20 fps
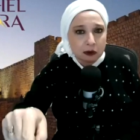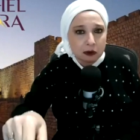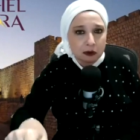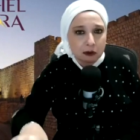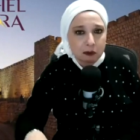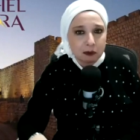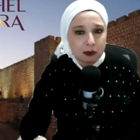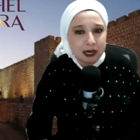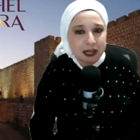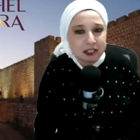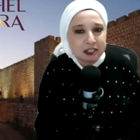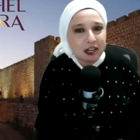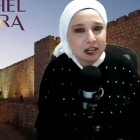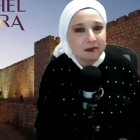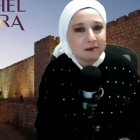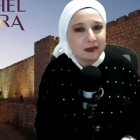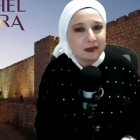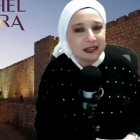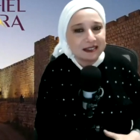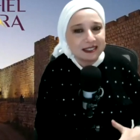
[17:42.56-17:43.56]
But
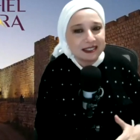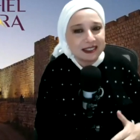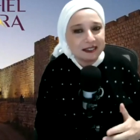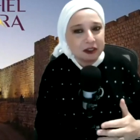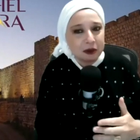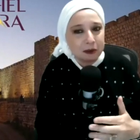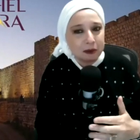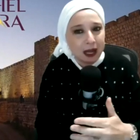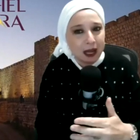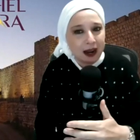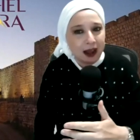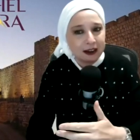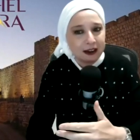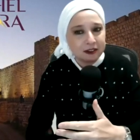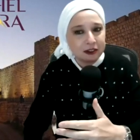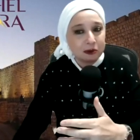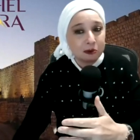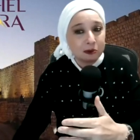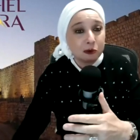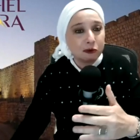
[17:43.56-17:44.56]
Hashem then sent a malach
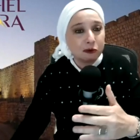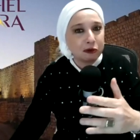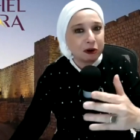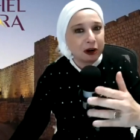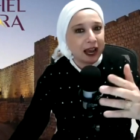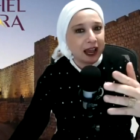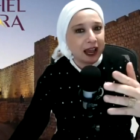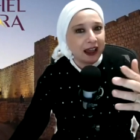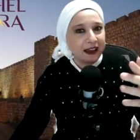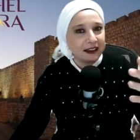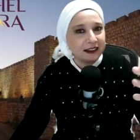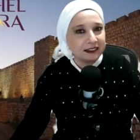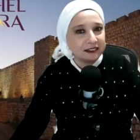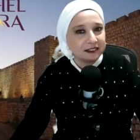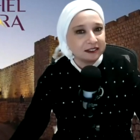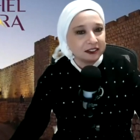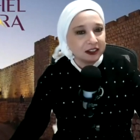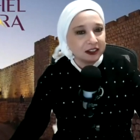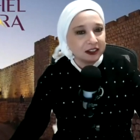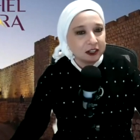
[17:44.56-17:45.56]
to move her hand
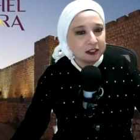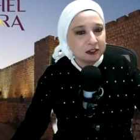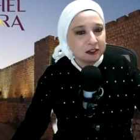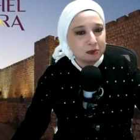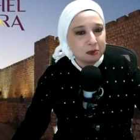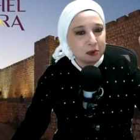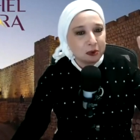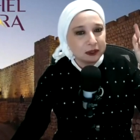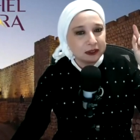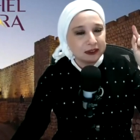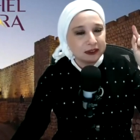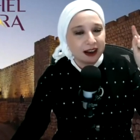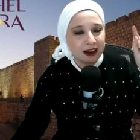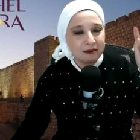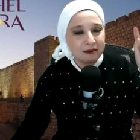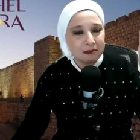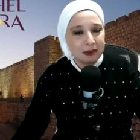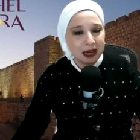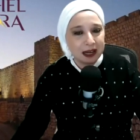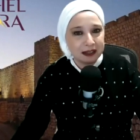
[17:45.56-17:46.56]
to point to
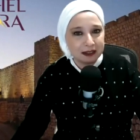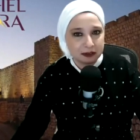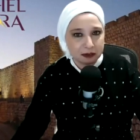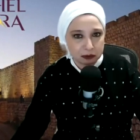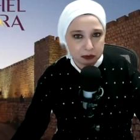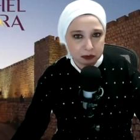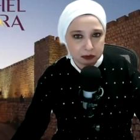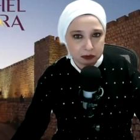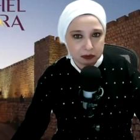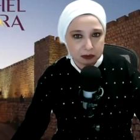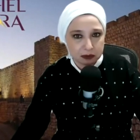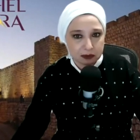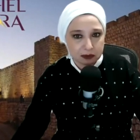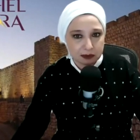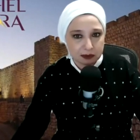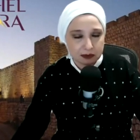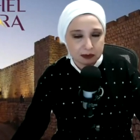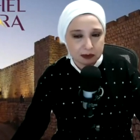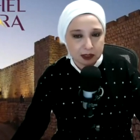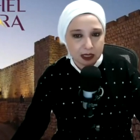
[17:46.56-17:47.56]
Haman.
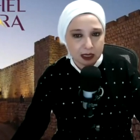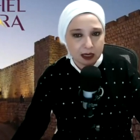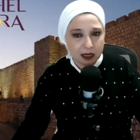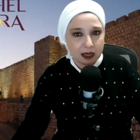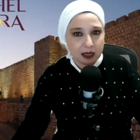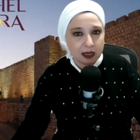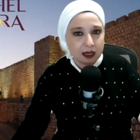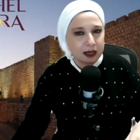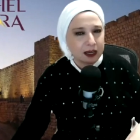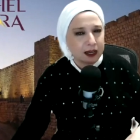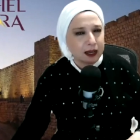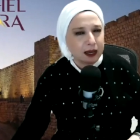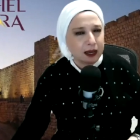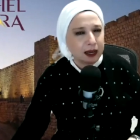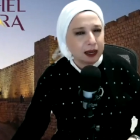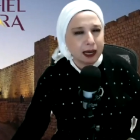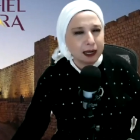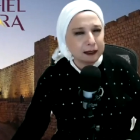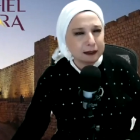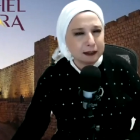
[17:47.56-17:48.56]

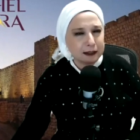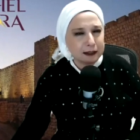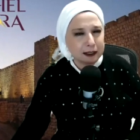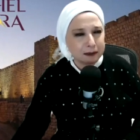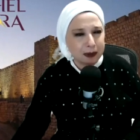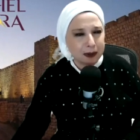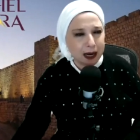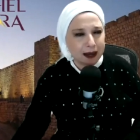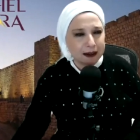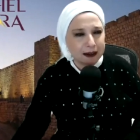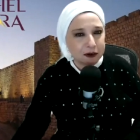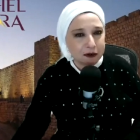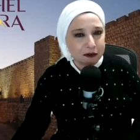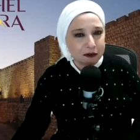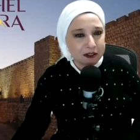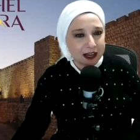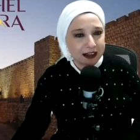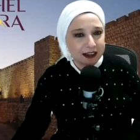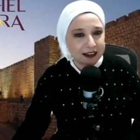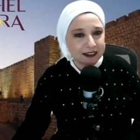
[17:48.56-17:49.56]
How did the Gemara know
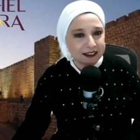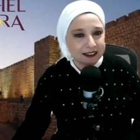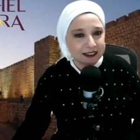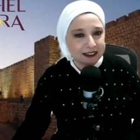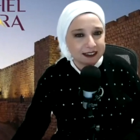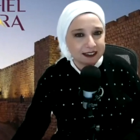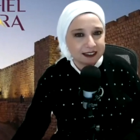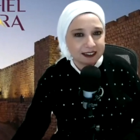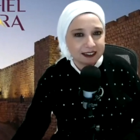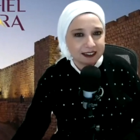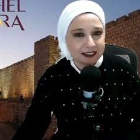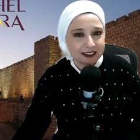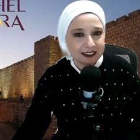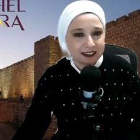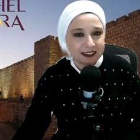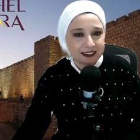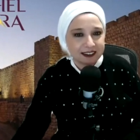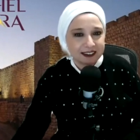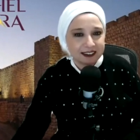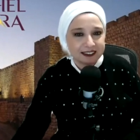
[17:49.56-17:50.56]
that?
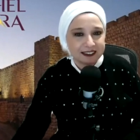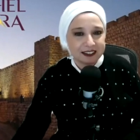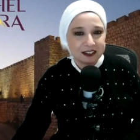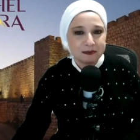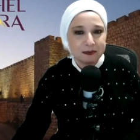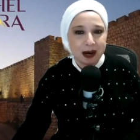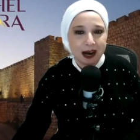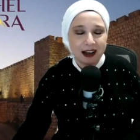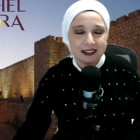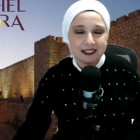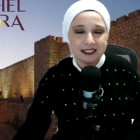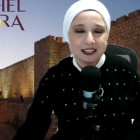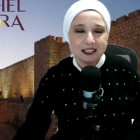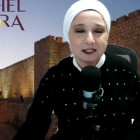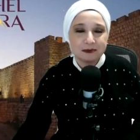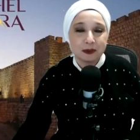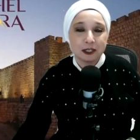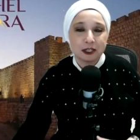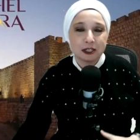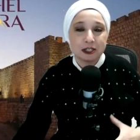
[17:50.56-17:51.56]
The Gemara says
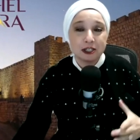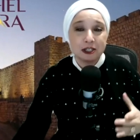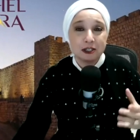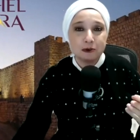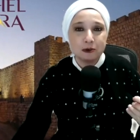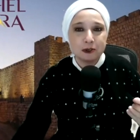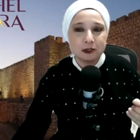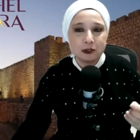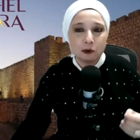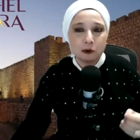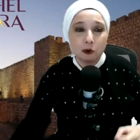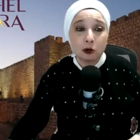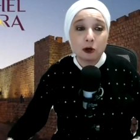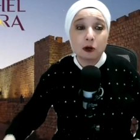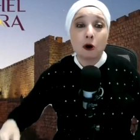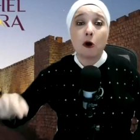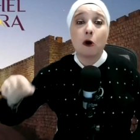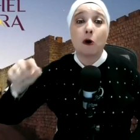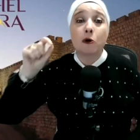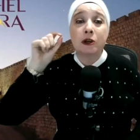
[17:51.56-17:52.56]
because she used the word
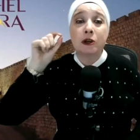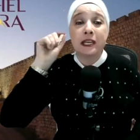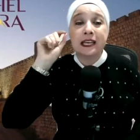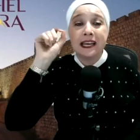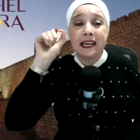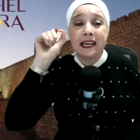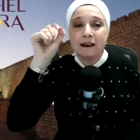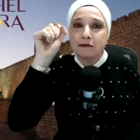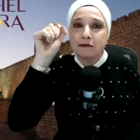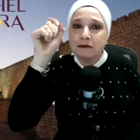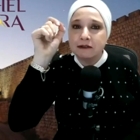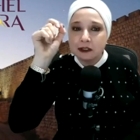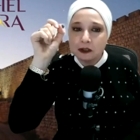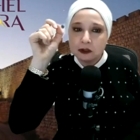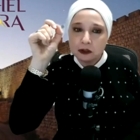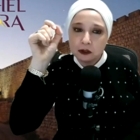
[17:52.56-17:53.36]
Oyev.